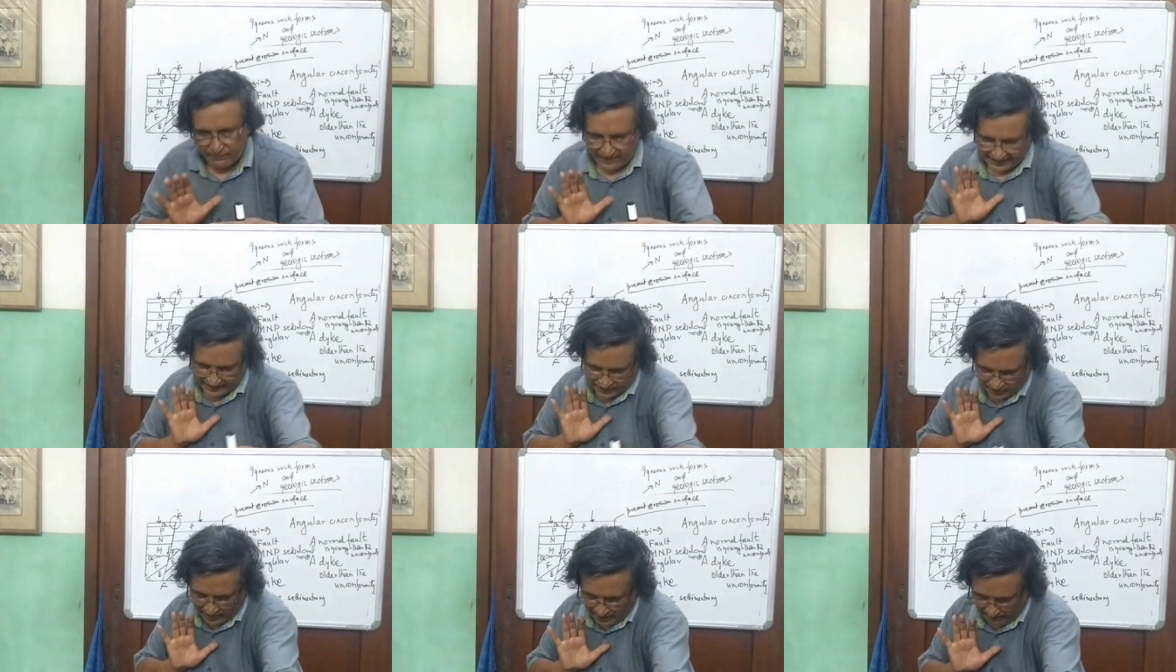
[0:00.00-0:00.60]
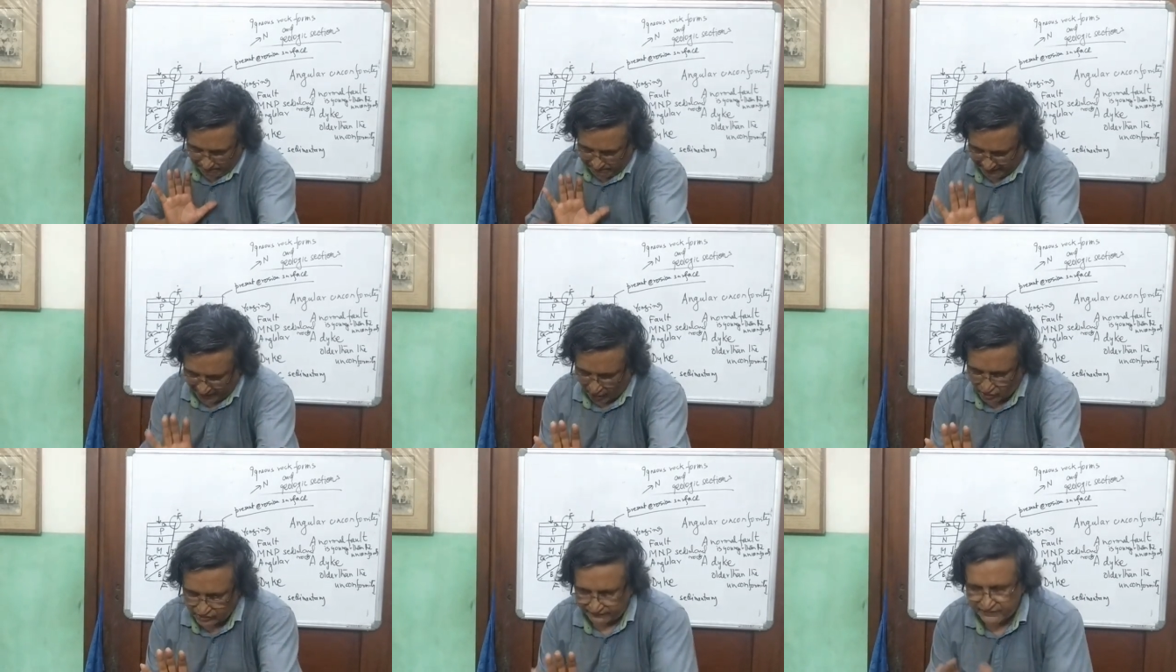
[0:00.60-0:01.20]
plate,
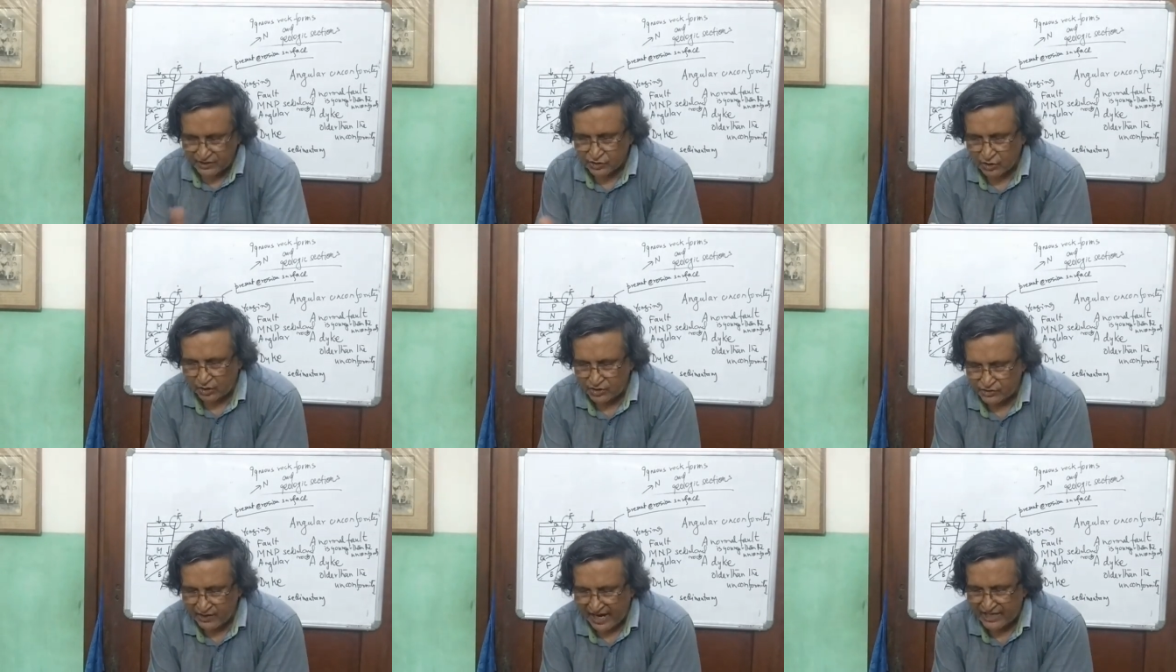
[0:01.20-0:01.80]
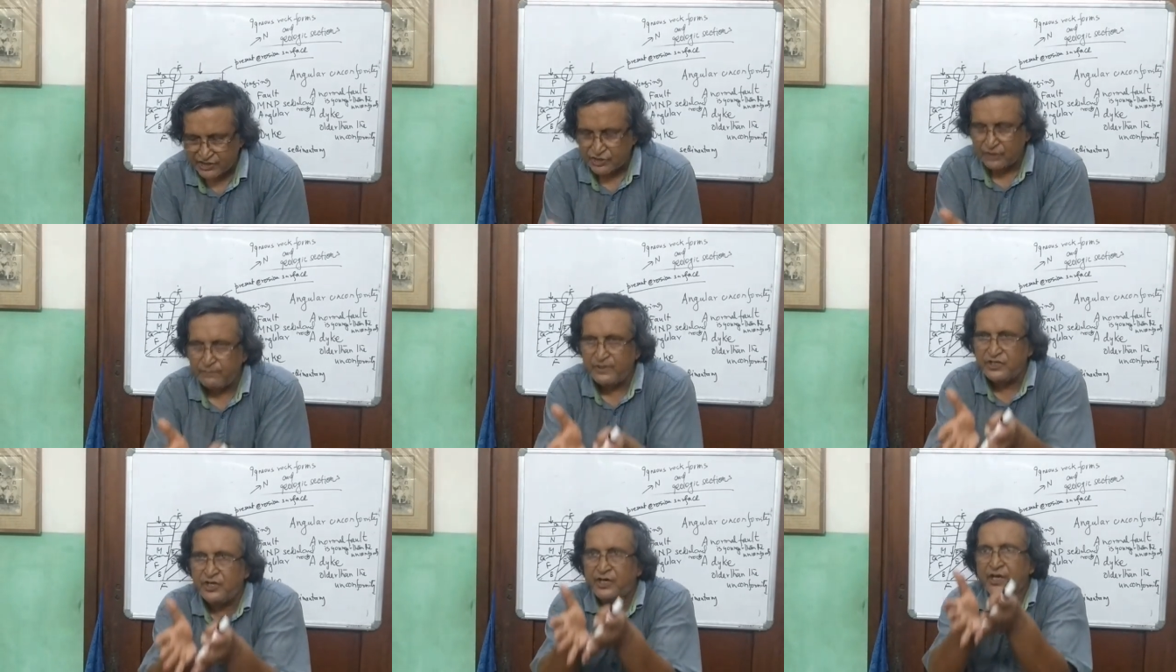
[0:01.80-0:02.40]
because of this contraction,
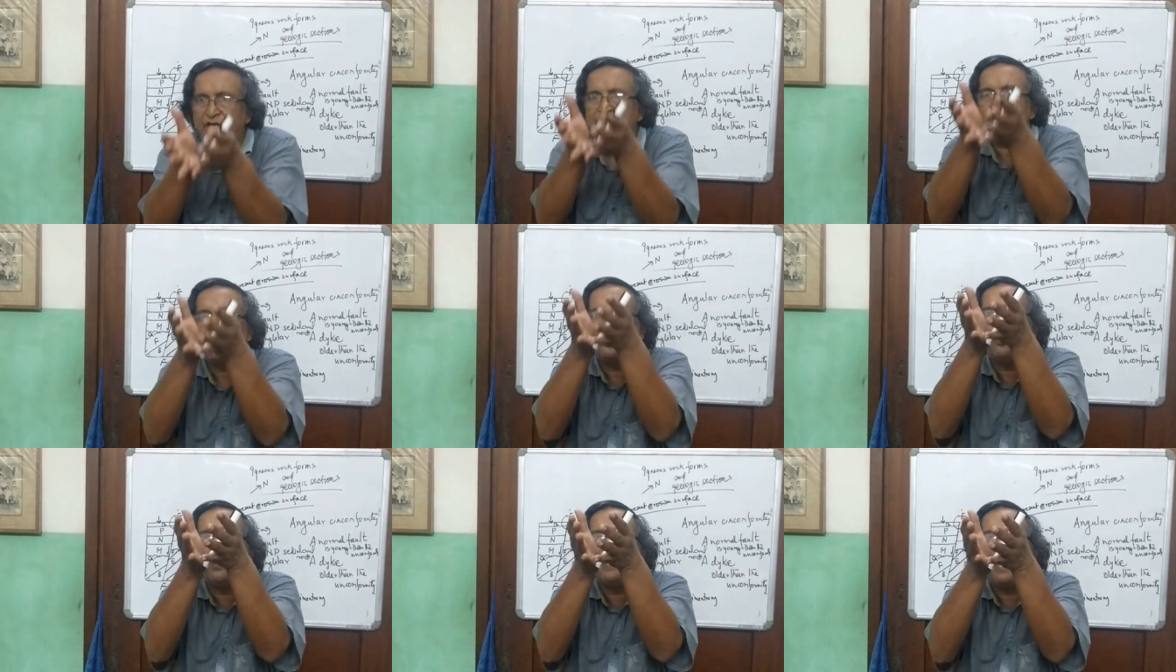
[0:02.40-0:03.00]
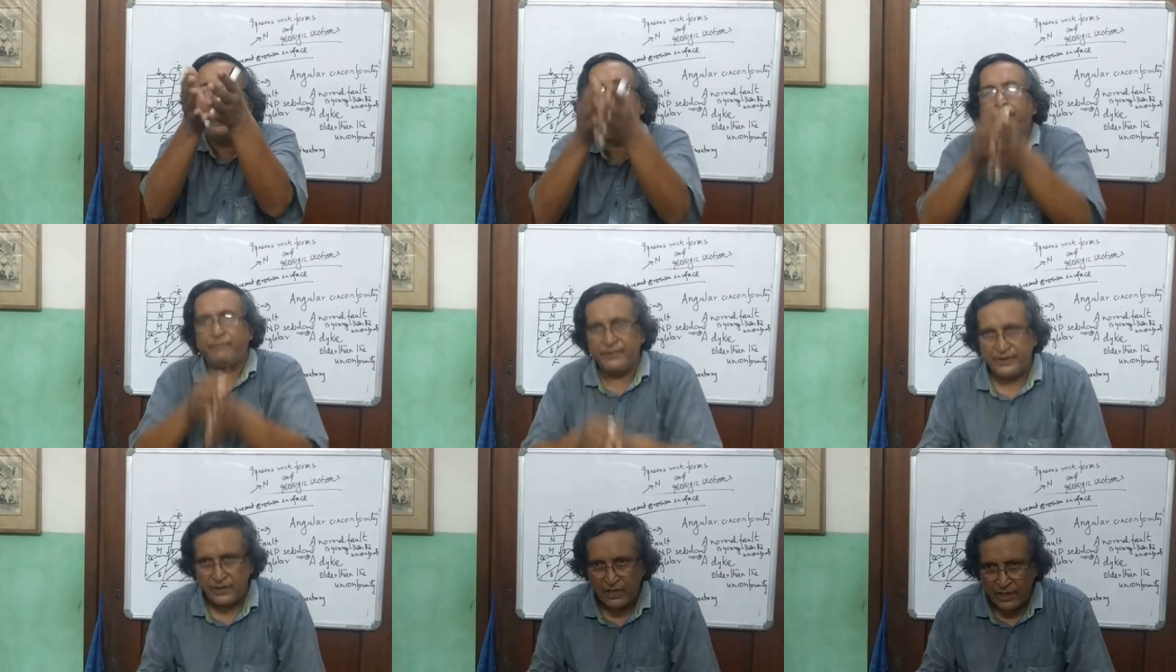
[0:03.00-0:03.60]
materials are going
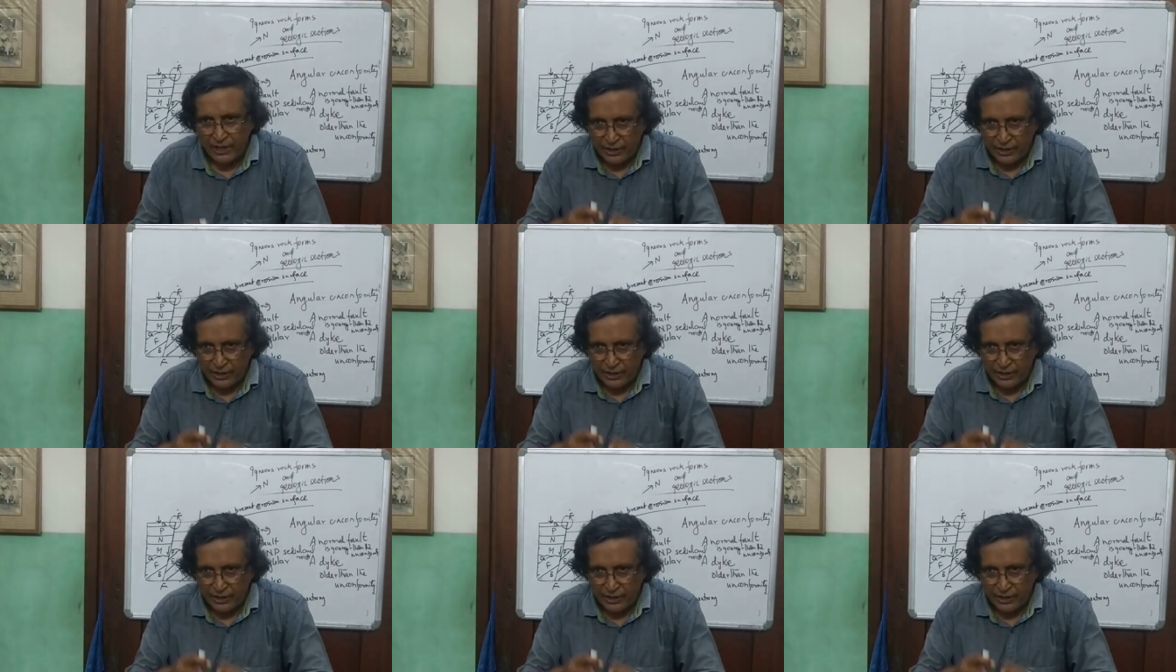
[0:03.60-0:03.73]
up.